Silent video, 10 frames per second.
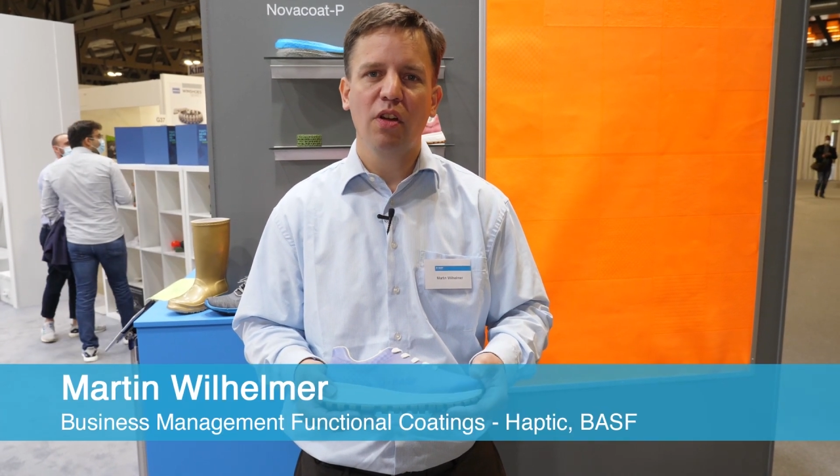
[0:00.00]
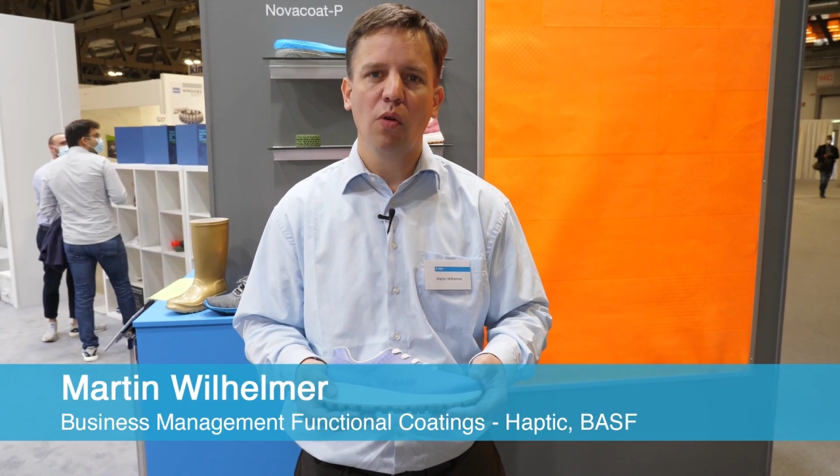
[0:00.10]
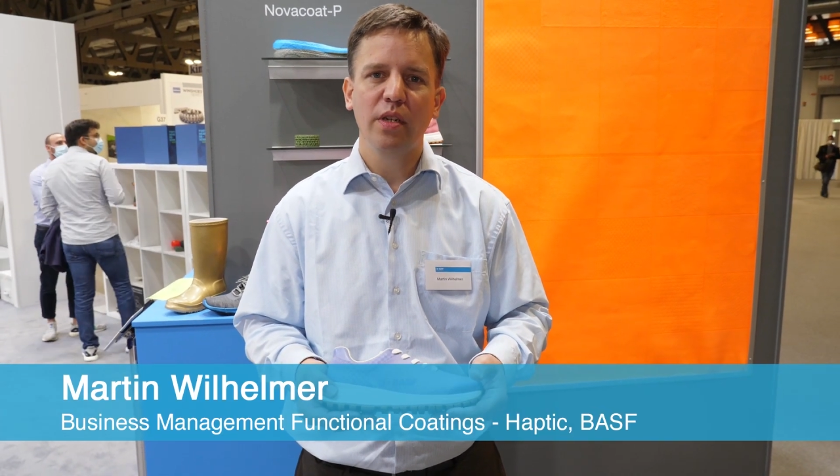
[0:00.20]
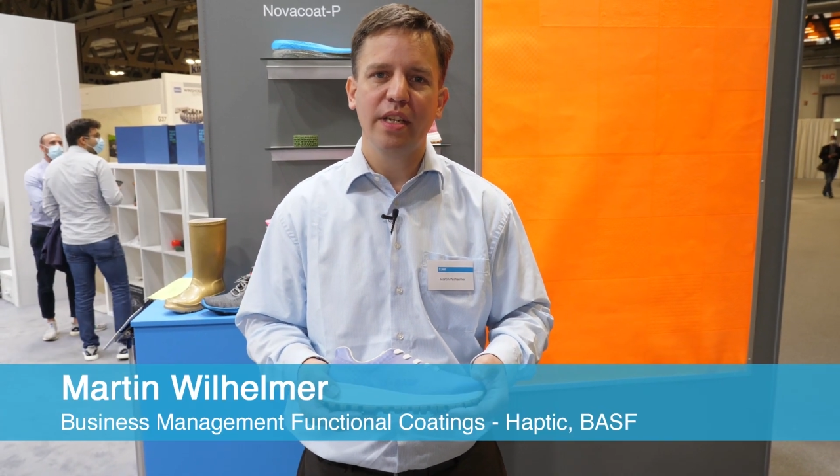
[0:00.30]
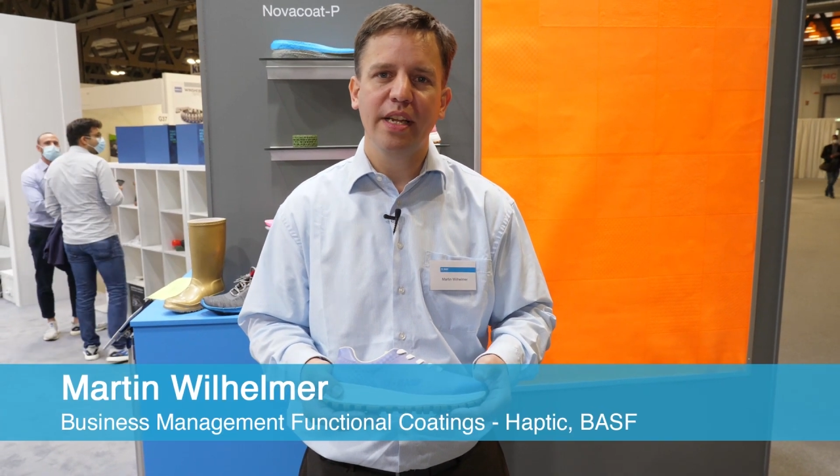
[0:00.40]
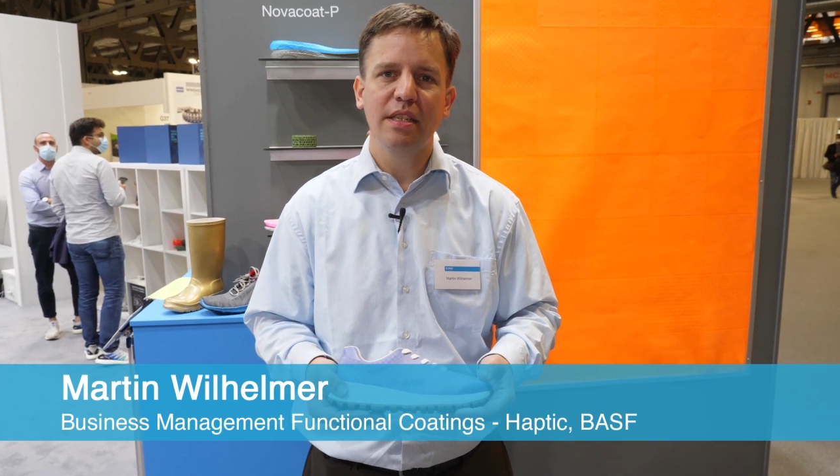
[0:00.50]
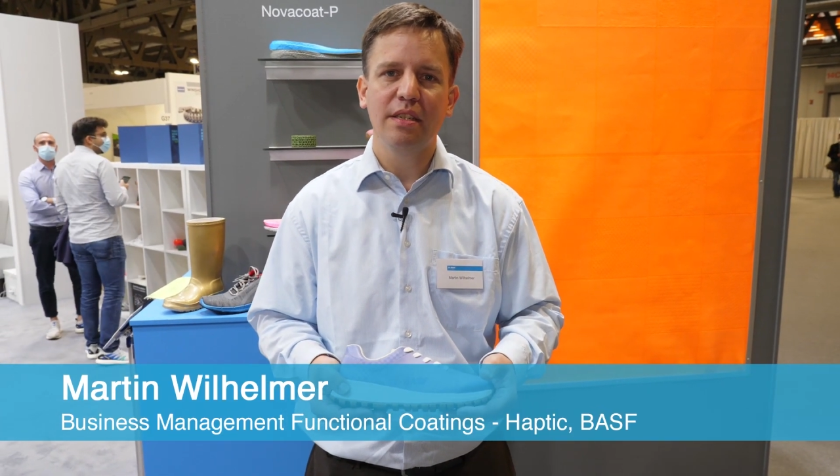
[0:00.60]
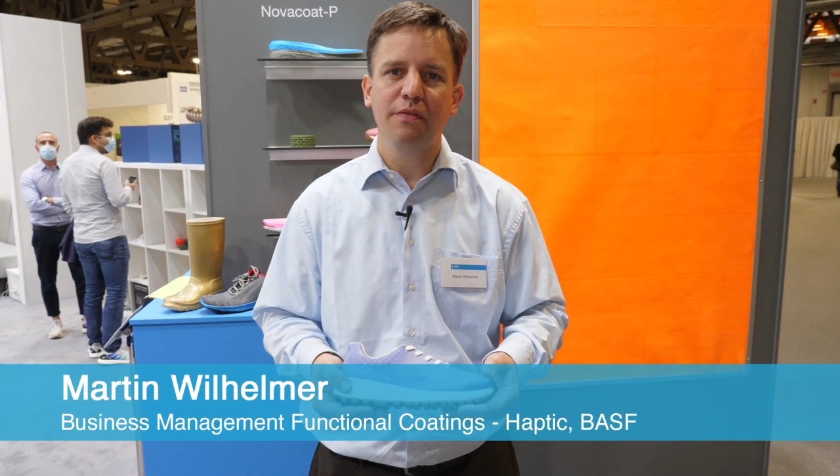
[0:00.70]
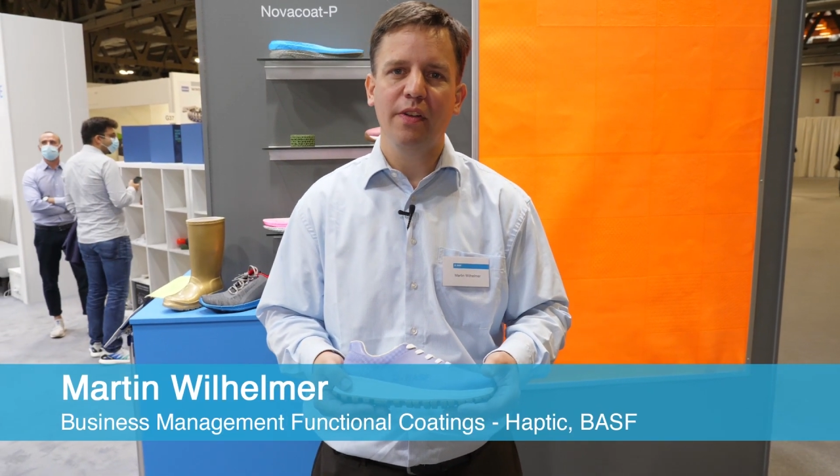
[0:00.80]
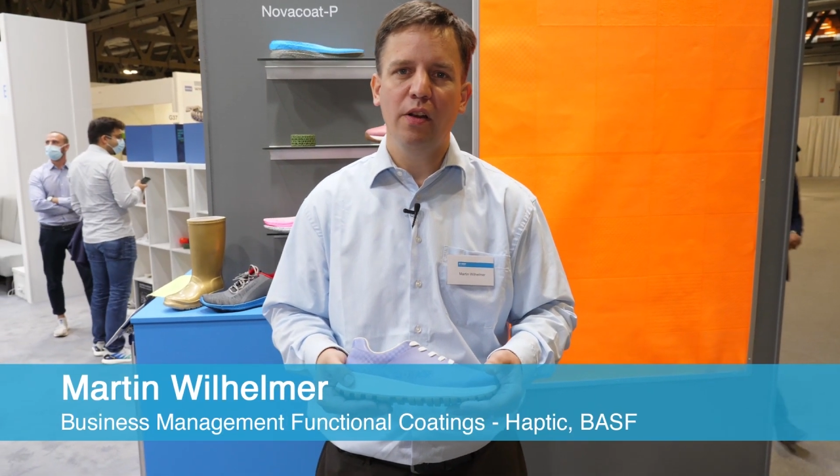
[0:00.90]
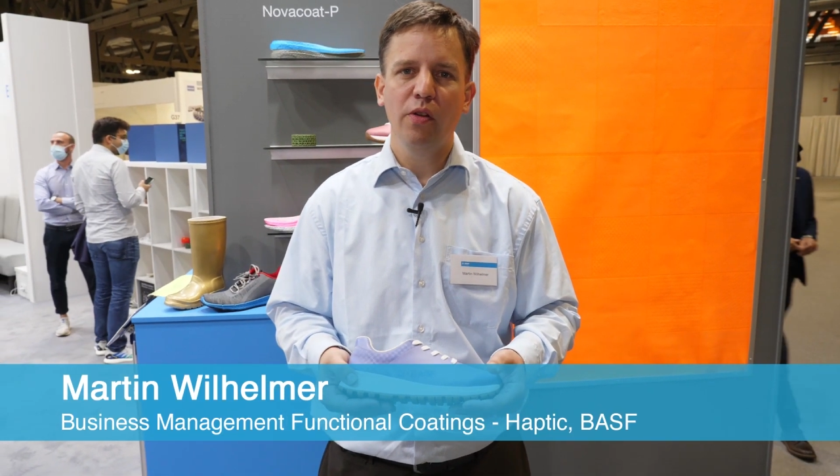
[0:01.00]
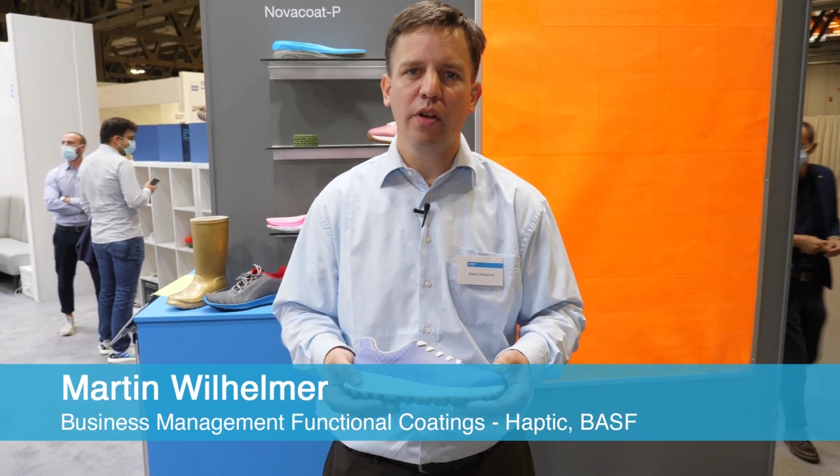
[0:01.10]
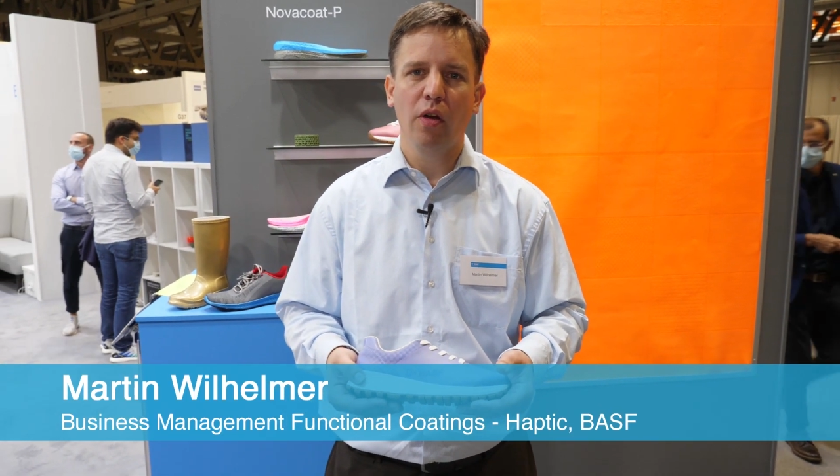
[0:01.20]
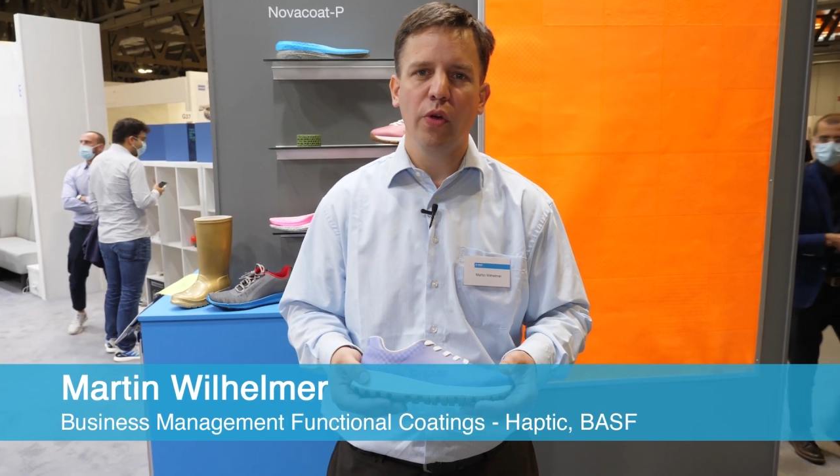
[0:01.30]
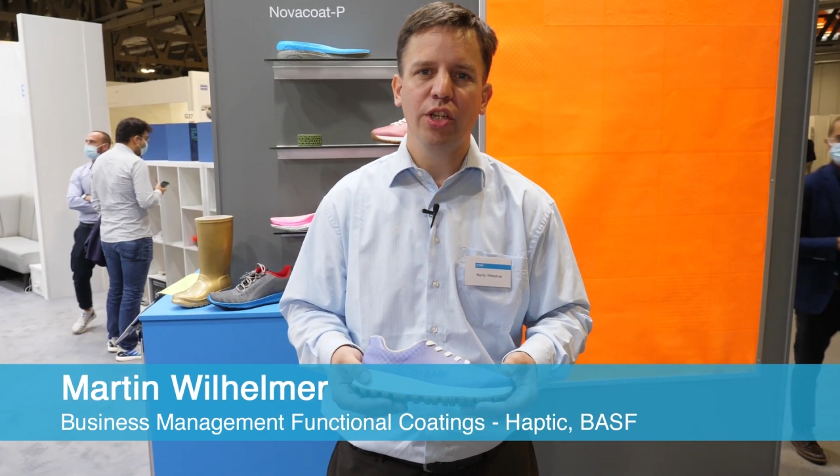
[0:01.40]
coatings
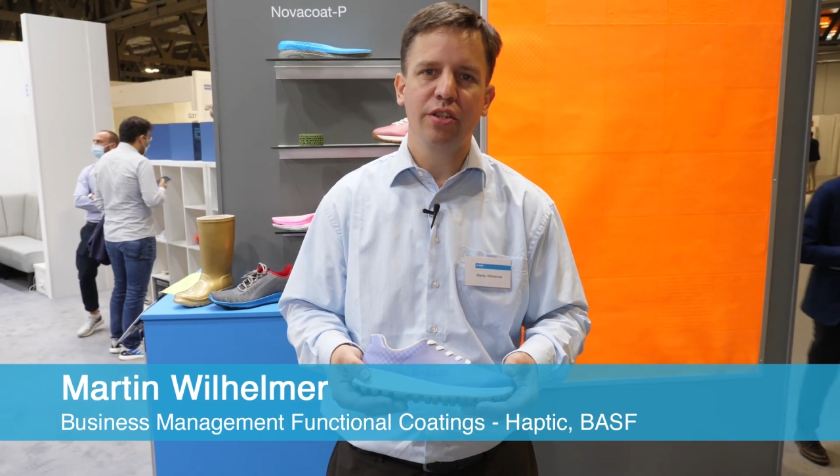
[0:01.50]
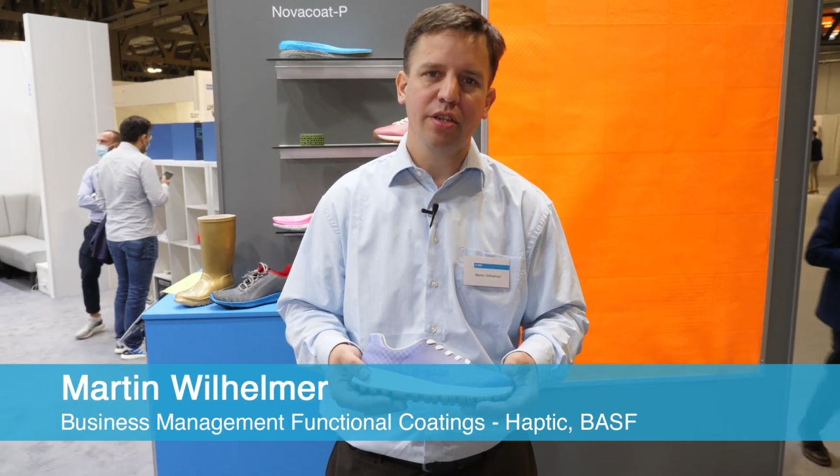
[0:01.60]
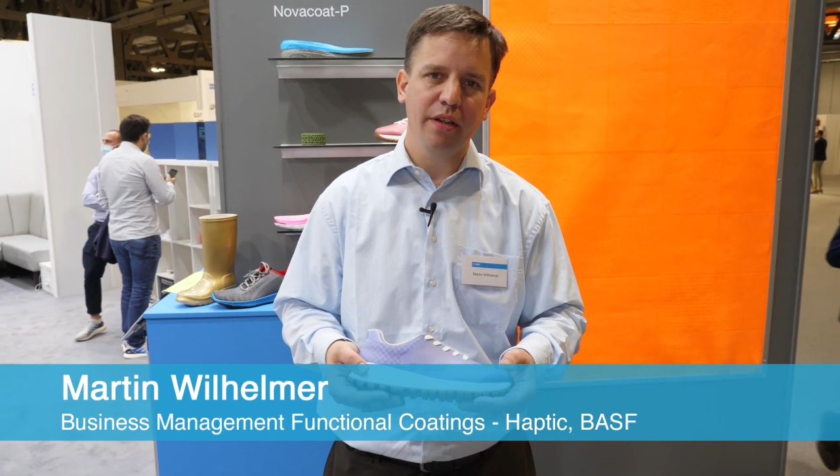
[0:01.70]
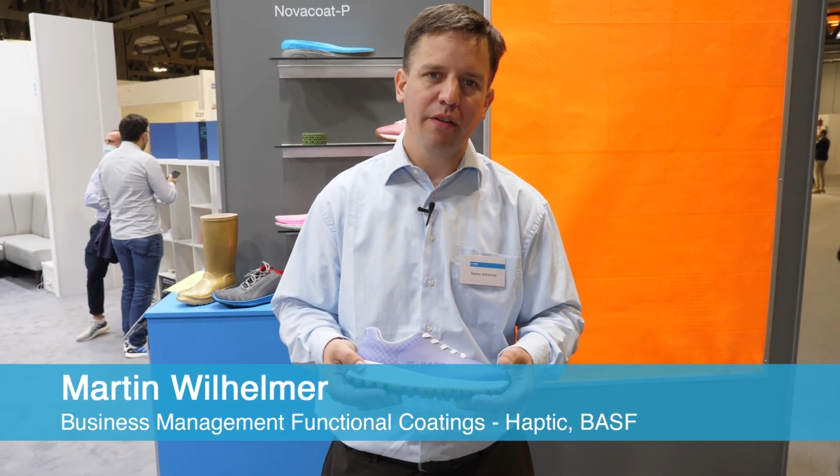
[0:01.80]
Valure, which